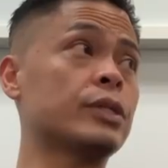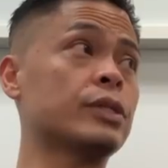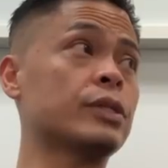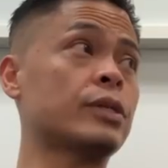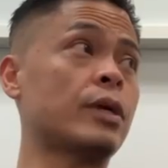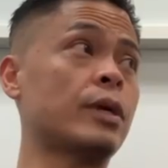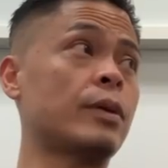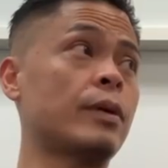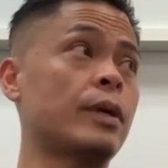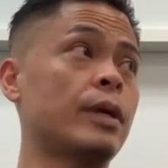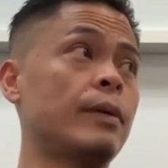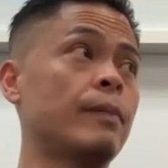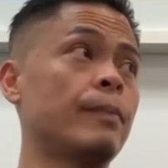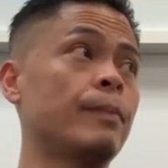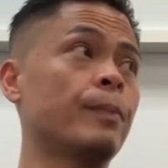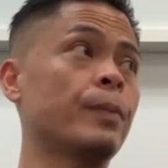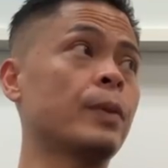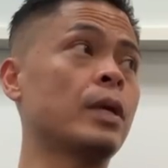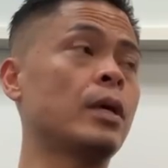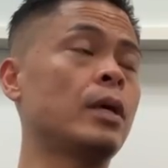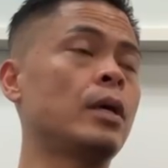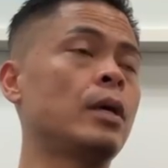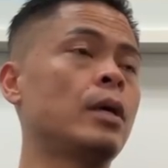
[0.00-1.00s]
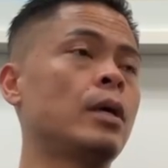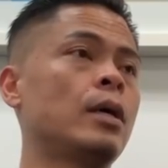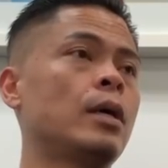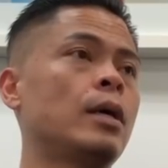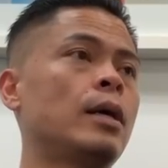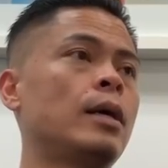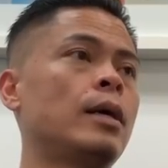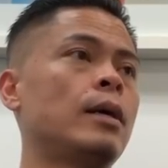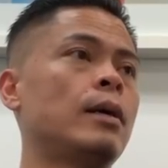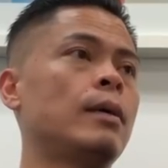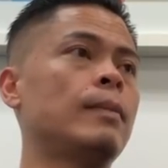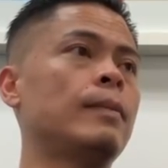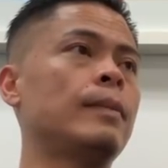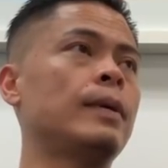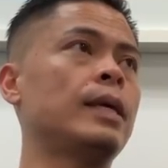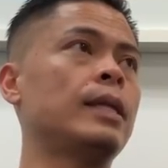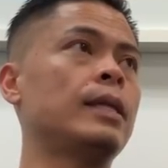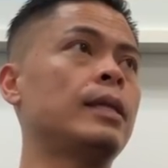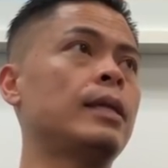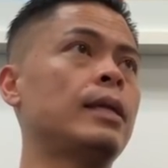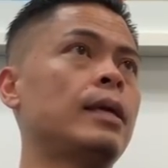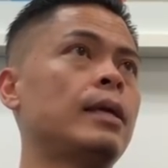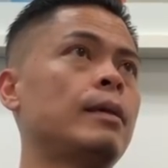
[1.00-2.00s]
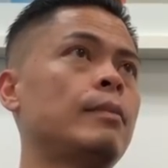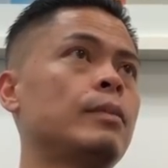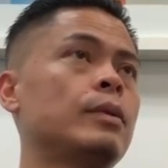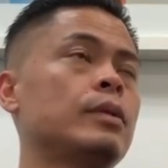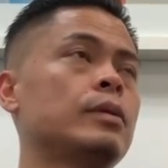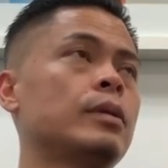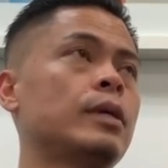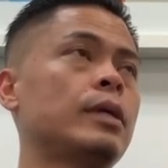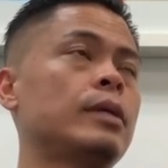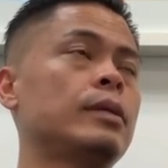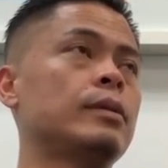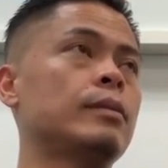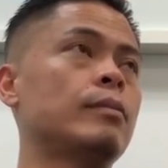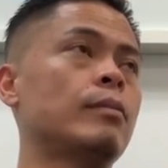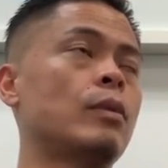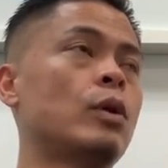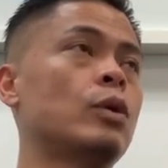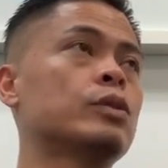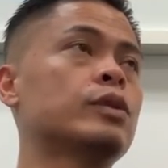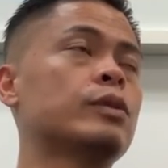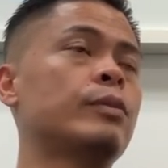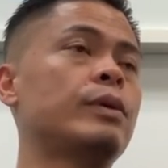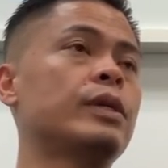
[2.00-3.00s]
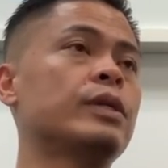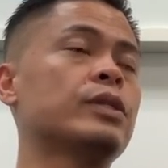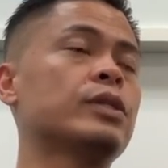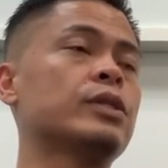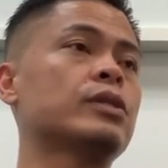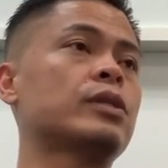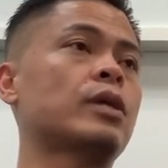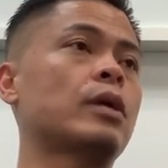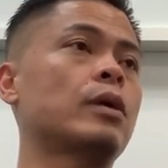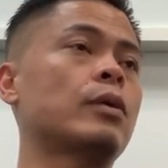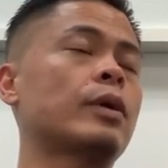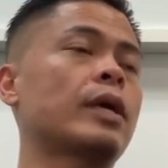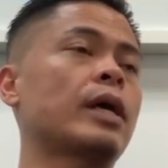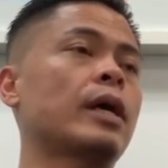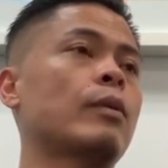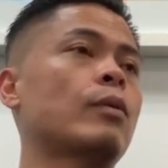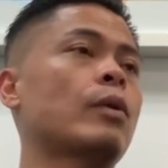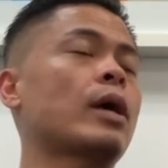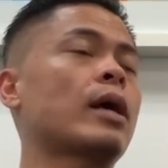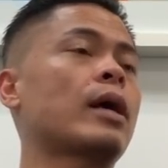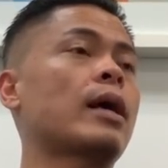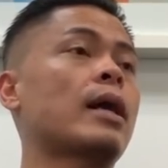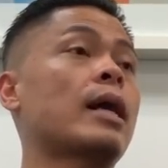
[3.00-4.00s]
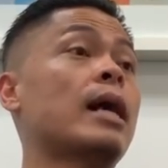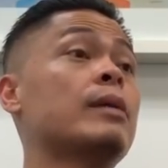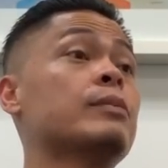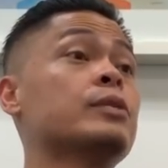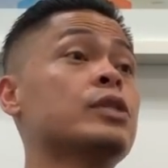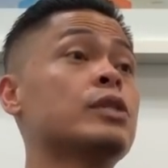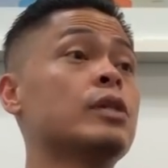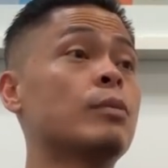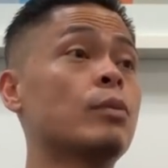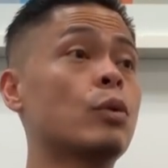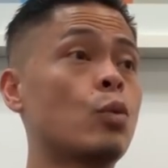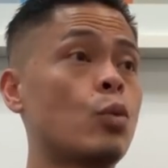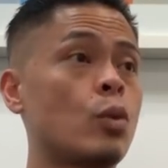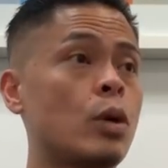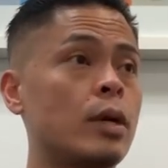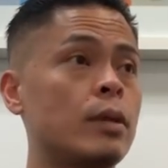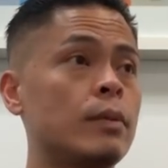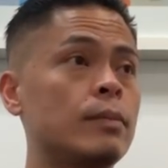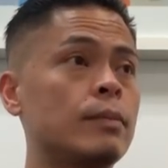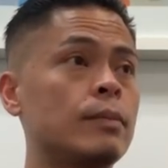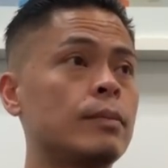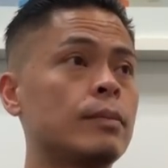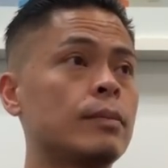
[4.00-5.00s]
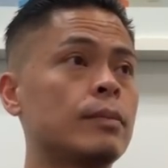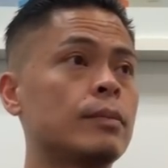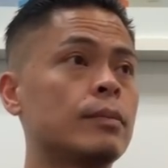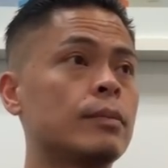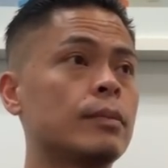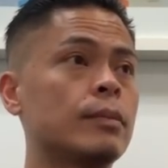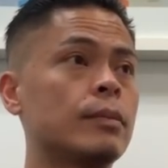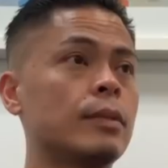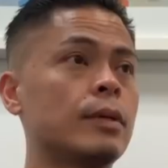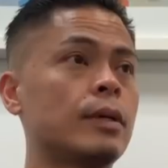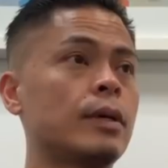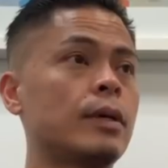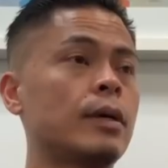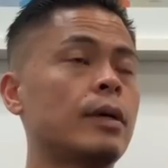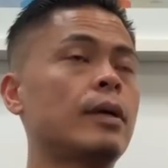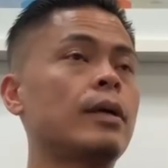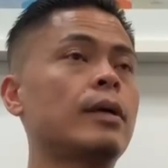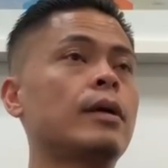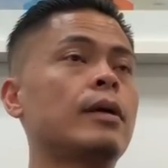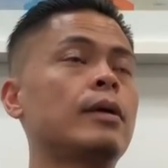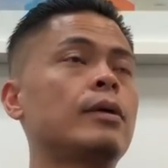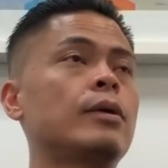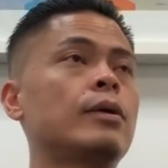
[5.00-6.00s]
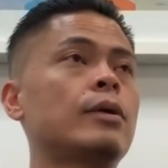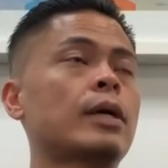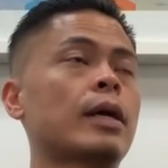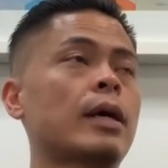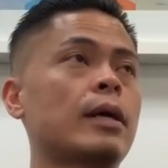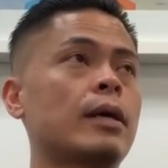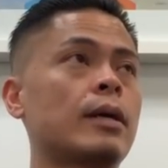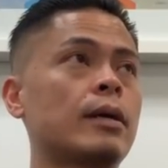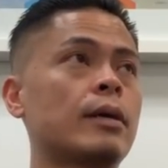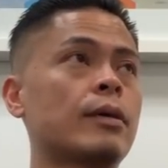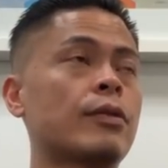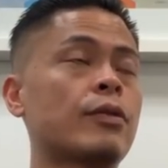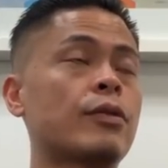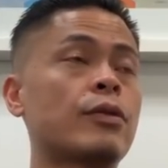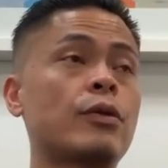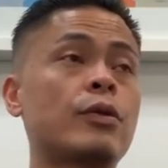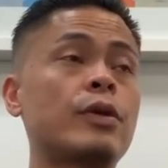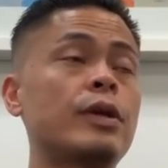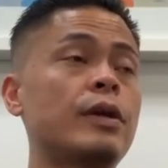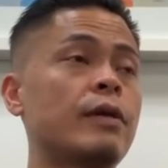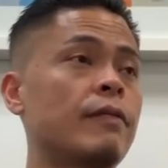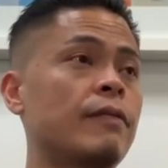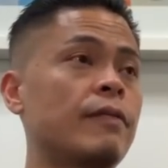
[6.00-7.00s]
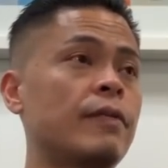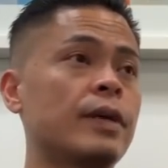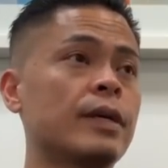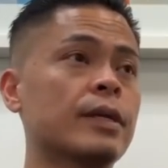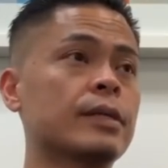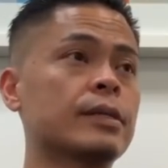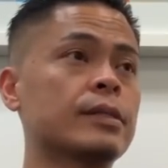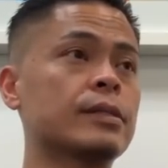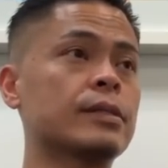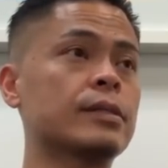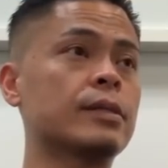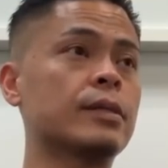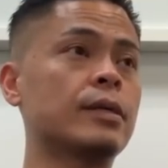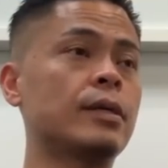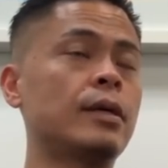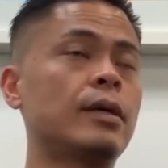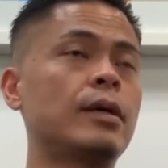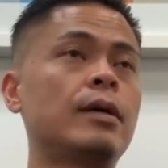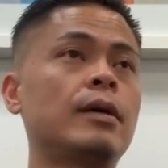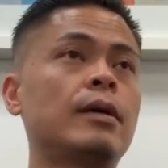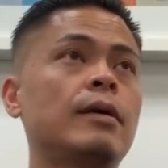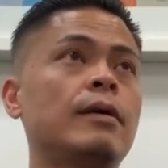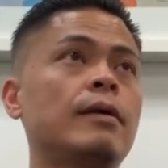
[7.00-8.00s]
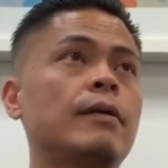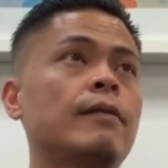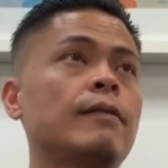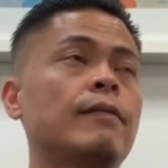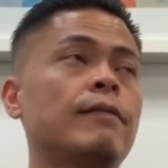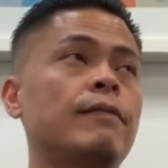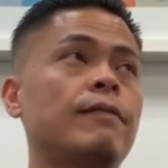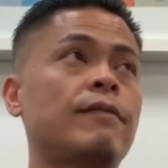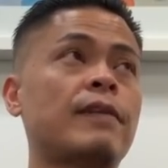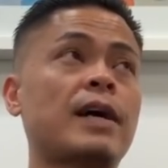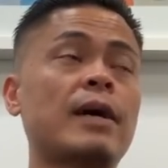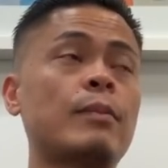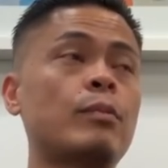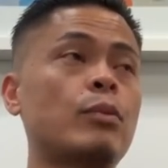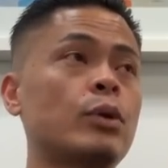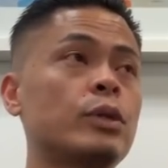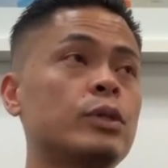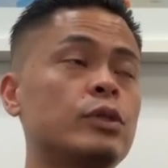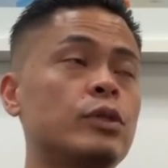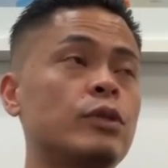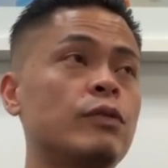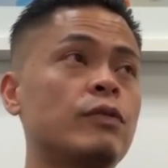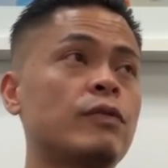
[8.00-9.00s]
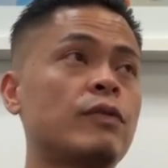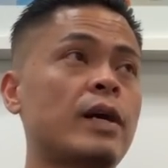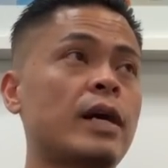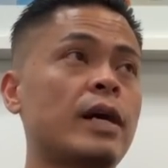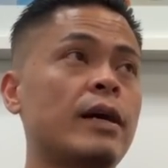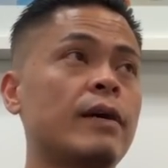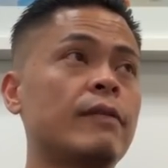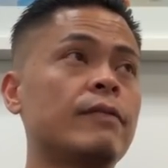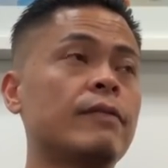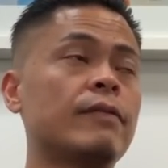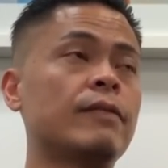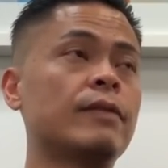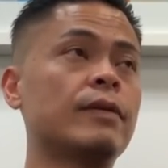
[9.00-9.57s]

start right. Mm-hmm um, and, and, and most pitches start, okay, well, I got option number one. You got a 30 year fixed, 5.25,